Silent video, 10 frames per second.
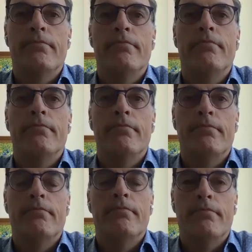
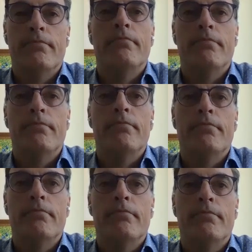
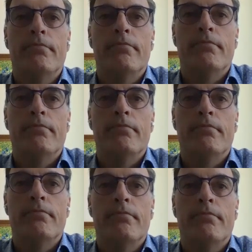
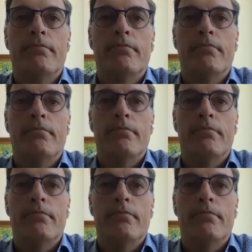No words are spoken by the person on screen.